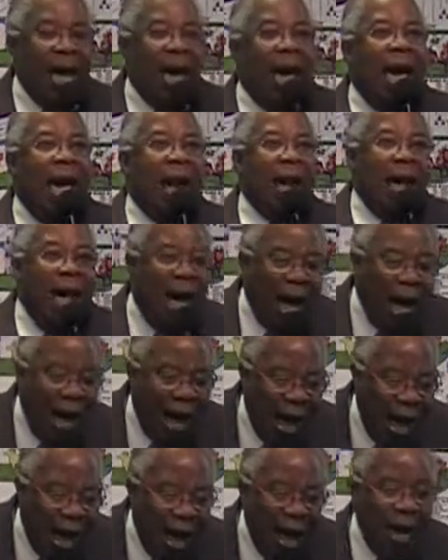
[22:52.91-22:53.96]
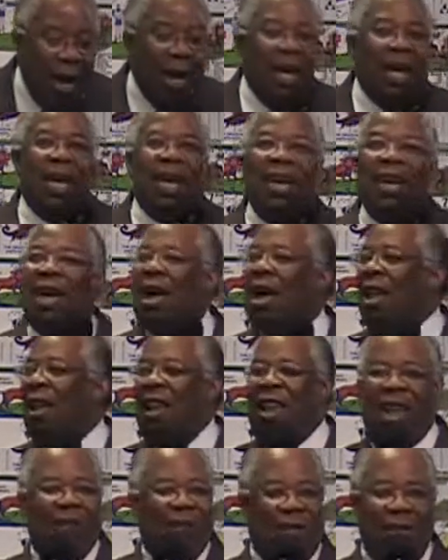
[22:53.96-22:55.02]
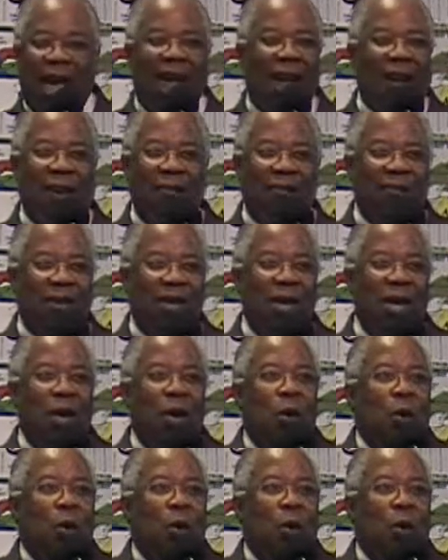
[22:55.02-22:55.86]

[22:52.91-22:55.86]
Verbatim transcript: And I, I love that. Right.